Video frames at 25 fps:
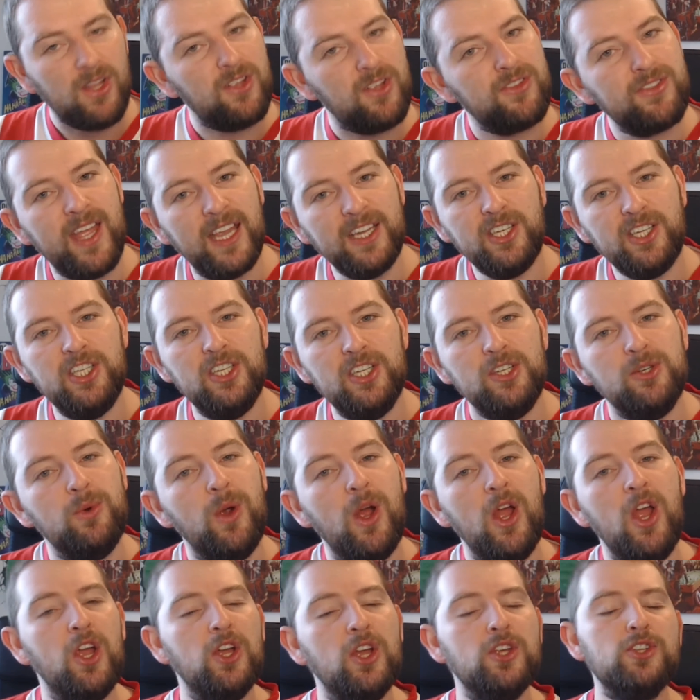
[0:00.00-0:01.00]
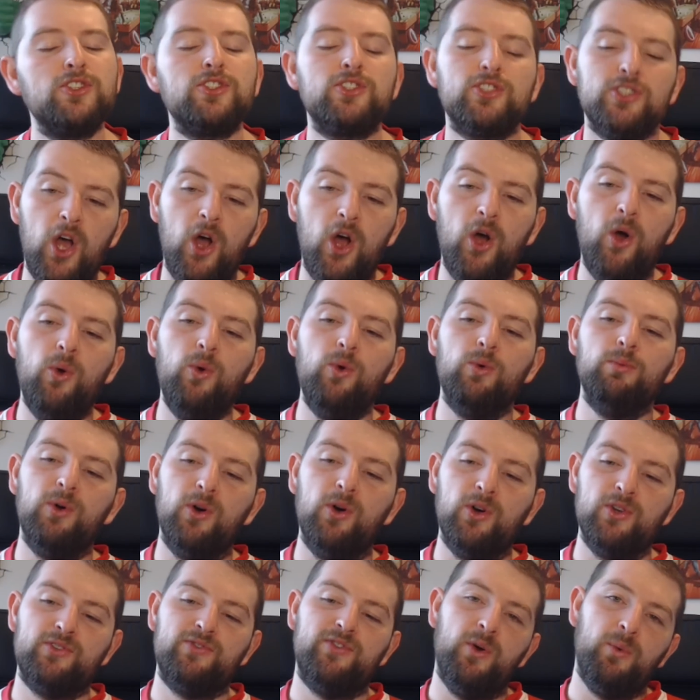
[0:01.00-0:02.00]
Thank you so
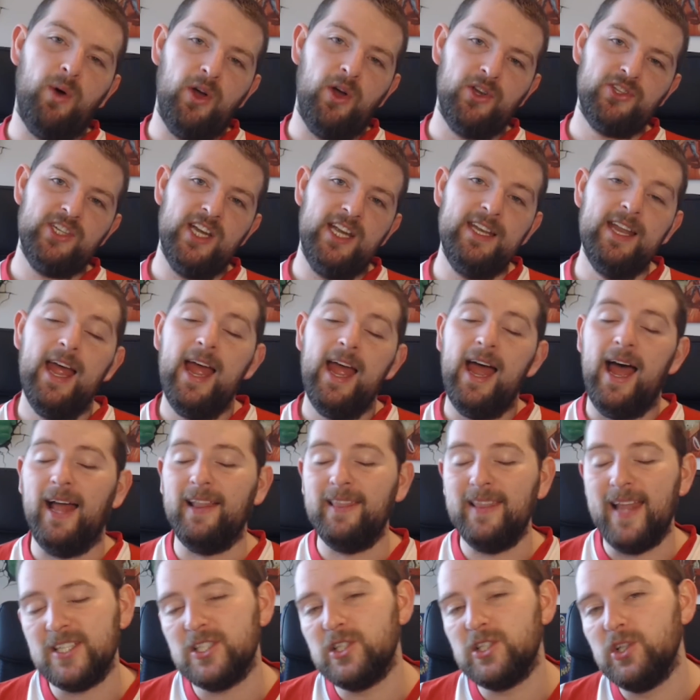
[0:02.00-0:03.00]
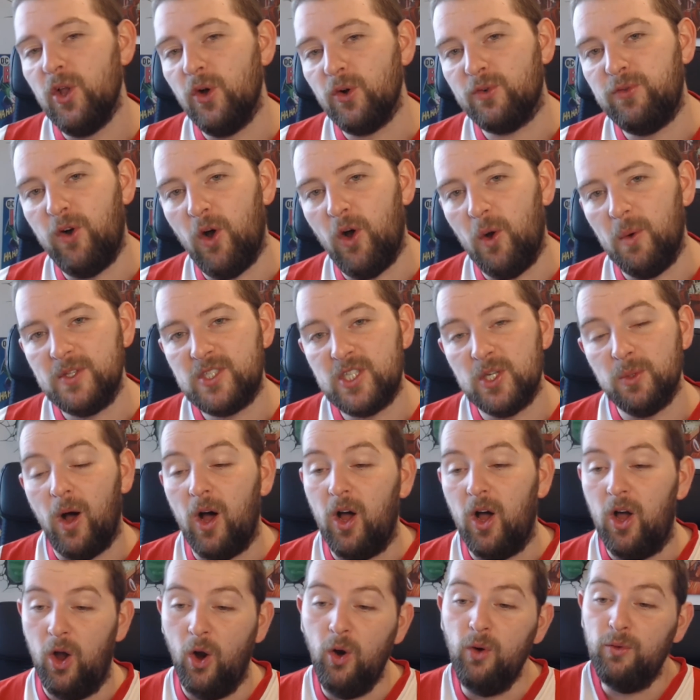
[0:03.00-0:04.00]
much for watching, and let's look forward to
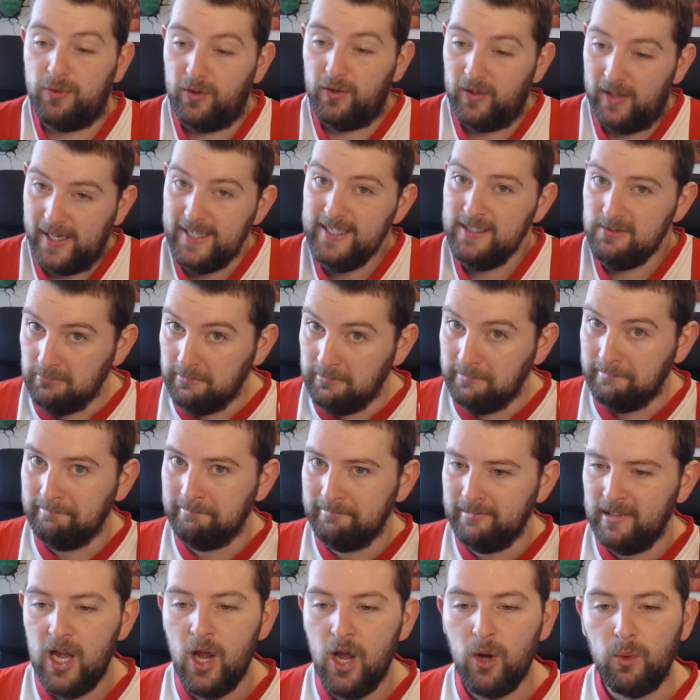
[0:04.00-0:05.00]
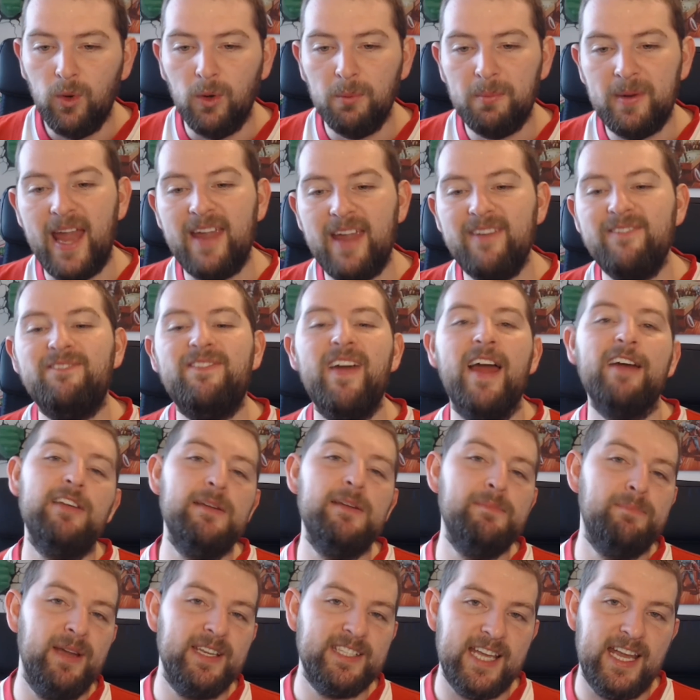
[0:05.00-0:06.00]
what hopefully will be a very
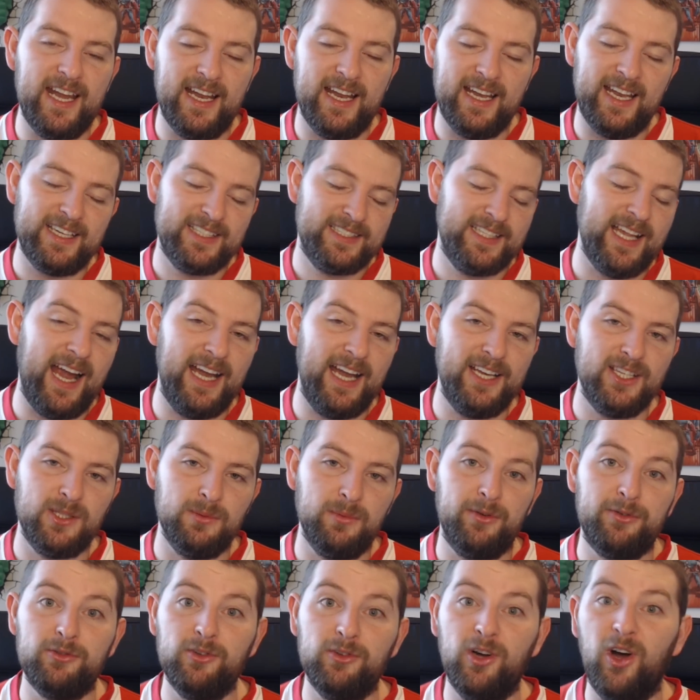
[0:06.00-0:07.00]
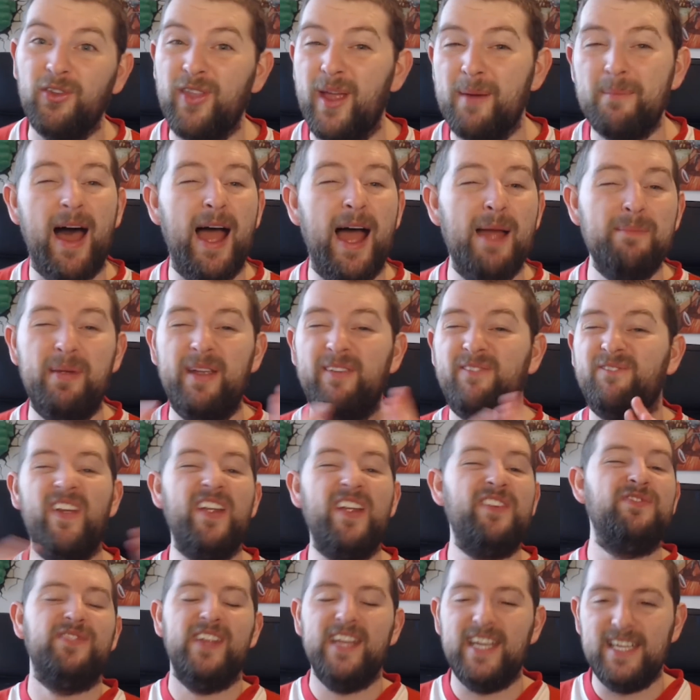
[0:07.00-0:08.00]
busy and exciting summer for all. There might be
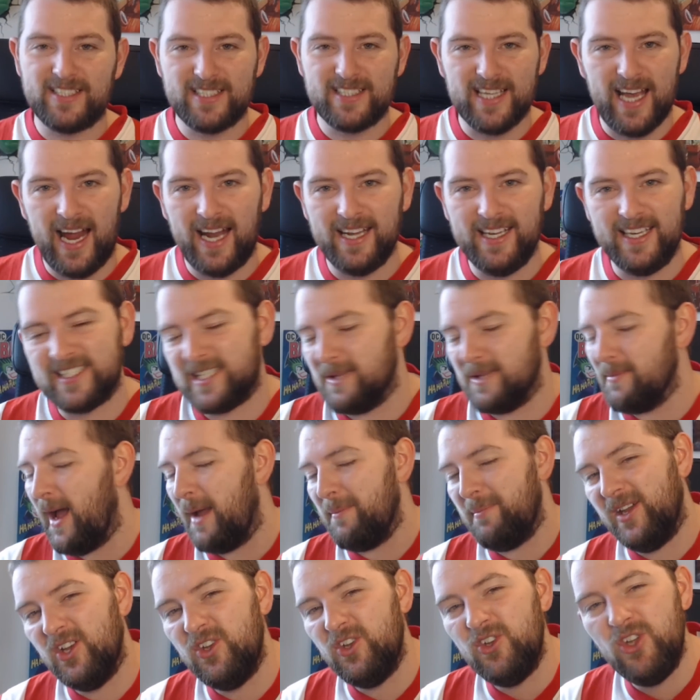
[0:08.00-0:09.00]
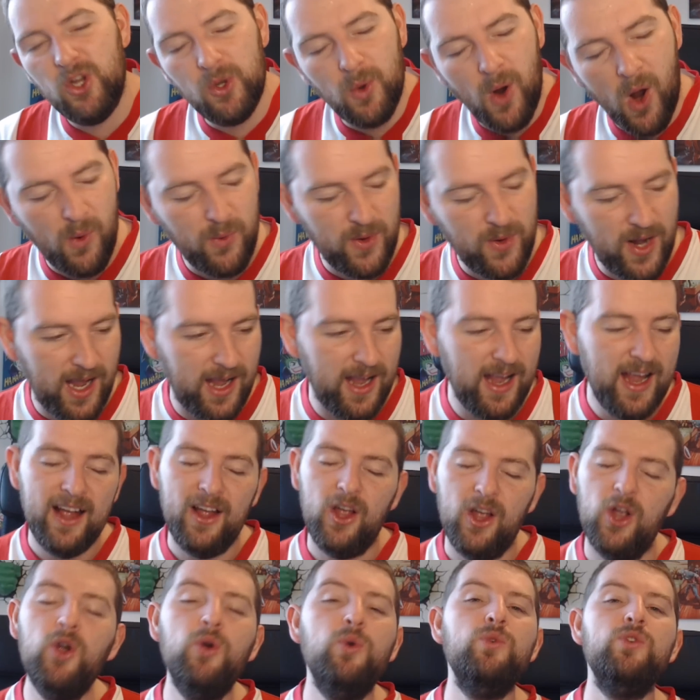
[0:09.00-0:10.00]
15 signings, there might be a new owner.
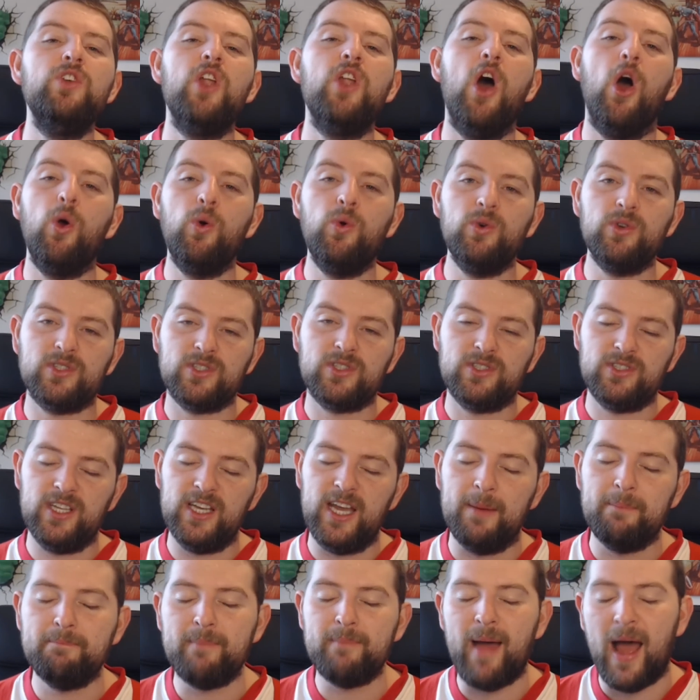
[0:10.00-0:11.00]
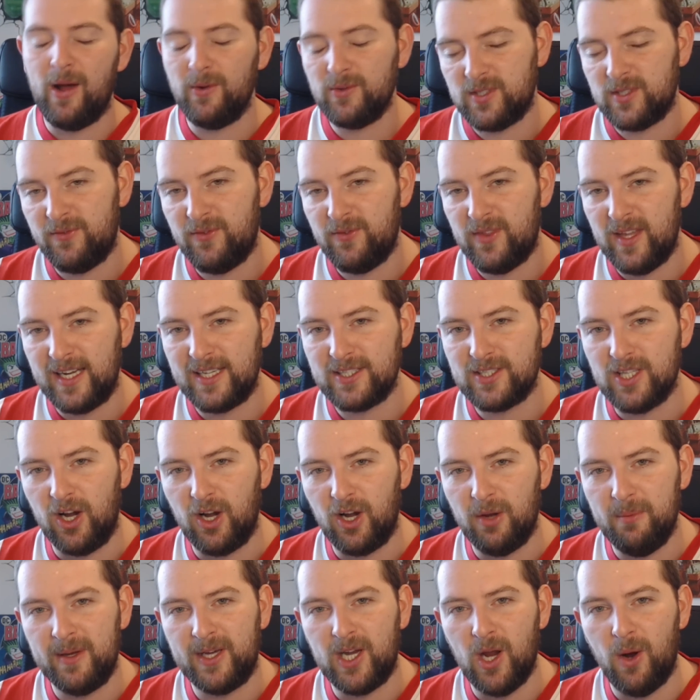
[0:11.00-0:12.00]
Who knows the amount of things that are
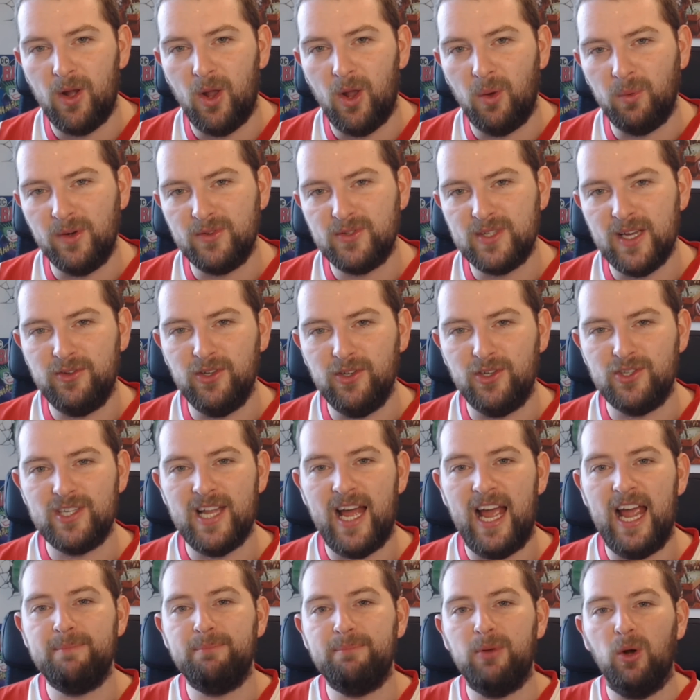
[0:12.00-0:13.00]
going to be going on with Sheffield United,